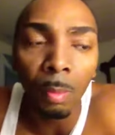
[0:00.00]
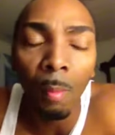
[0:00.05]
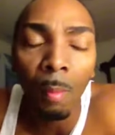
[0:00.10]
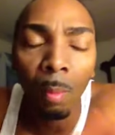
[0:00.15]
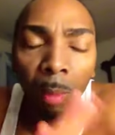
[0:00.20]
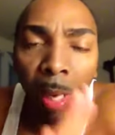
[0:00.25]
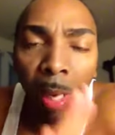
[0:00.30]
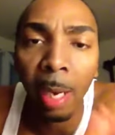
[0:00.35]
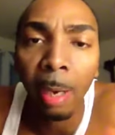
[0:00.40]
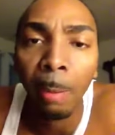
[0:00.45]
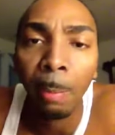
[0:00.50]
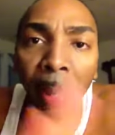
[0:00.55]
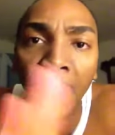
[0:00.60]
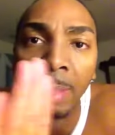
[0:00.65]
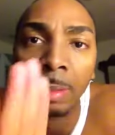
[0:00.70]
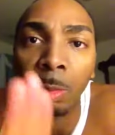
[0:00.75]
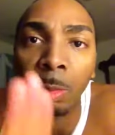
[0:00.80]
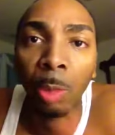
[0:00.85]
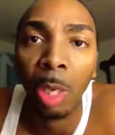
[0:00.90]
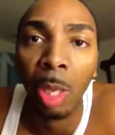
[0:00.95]
Now, back
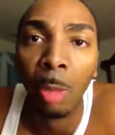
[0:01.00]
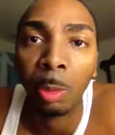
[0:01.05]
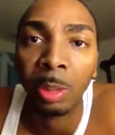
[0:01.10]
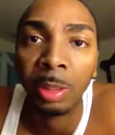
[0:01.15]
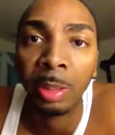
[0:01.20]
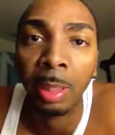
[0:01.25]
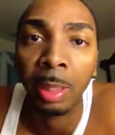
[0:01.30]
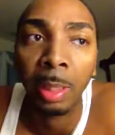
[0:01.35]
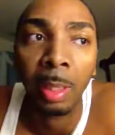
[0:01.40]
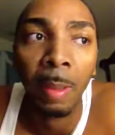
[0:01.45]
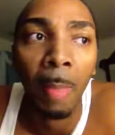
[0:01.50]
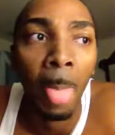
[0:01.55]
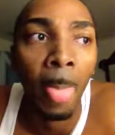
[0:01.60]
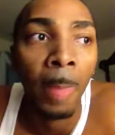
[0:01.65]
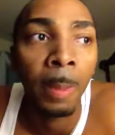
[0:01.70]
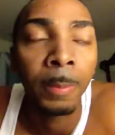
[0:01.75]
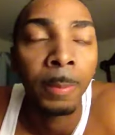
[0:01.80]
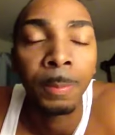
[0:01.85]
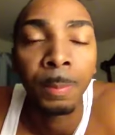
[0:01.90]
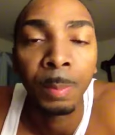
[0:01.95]
to what I was saying.
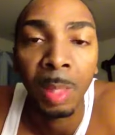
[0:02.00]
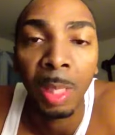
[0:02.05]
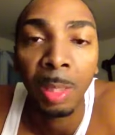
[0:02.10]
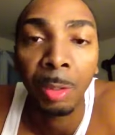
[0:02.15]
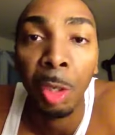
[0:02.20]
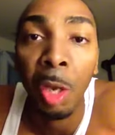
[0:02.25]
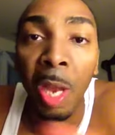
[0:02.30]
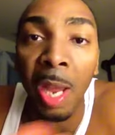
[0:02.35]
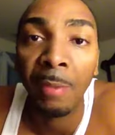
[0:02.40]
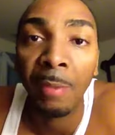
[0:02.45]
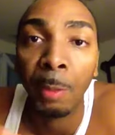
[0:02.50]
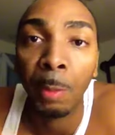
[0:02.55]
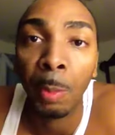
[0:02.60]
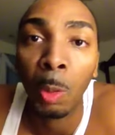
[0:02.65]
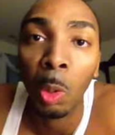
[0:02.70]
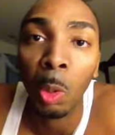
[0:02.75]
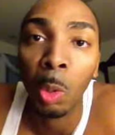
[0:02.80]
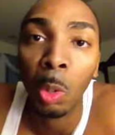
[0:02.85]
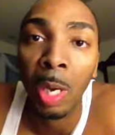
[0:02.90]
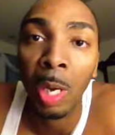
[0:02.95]
Now, you have a
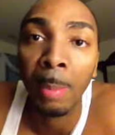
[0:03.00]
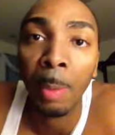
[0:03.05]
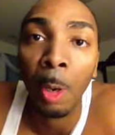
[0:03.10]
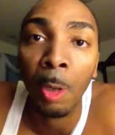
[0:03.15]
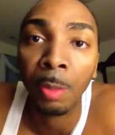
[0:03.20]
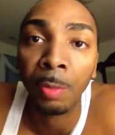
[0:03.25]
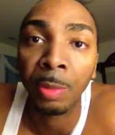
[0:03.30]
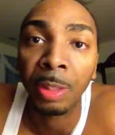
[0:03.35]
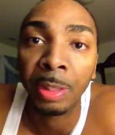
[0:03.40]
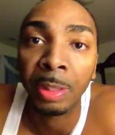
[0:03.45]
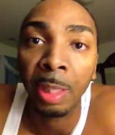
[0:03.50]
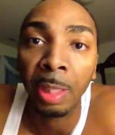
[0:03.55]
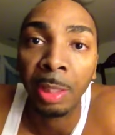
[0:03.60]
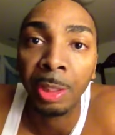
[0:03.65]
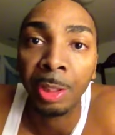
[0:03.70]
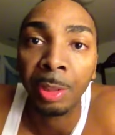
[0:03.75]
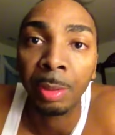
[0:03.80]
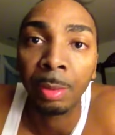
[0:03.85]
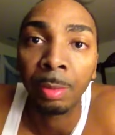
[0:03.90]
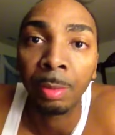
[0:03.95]
program
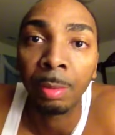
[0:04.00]
authorization,